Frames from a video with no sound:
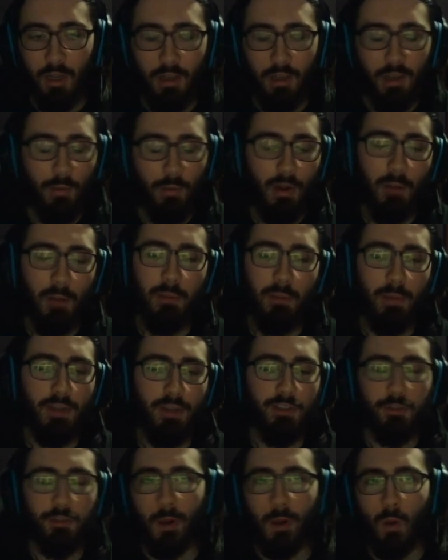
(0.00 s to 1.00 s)
And what I mean by
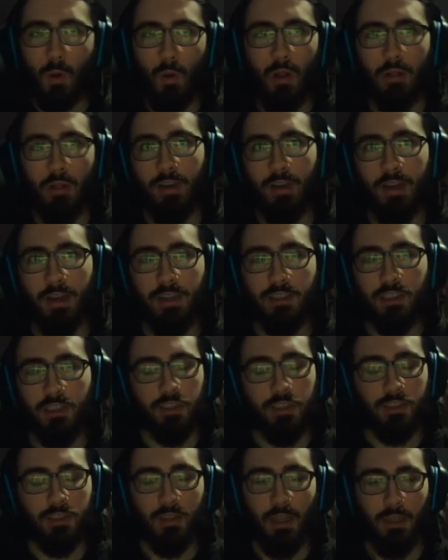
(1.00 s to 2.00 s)
super qualified is
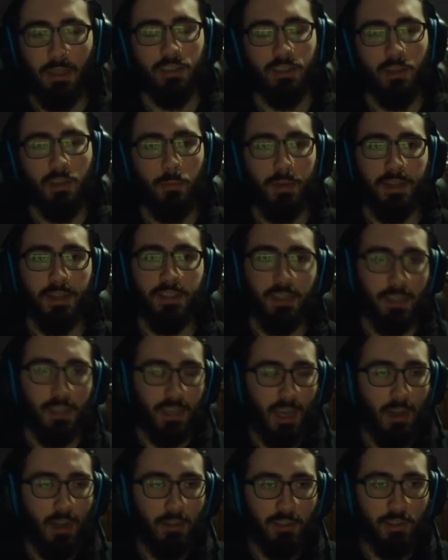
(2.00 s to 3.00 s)
just like someone that's in
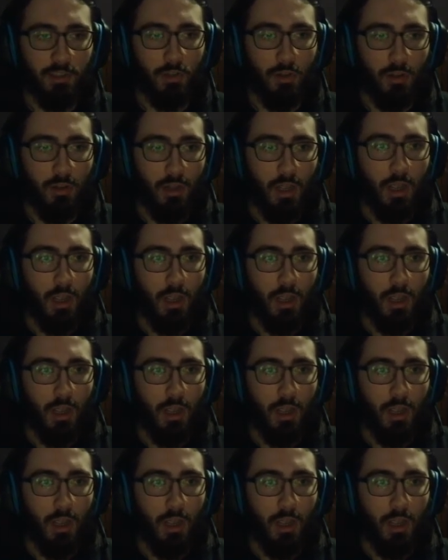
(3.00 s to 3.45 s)
council,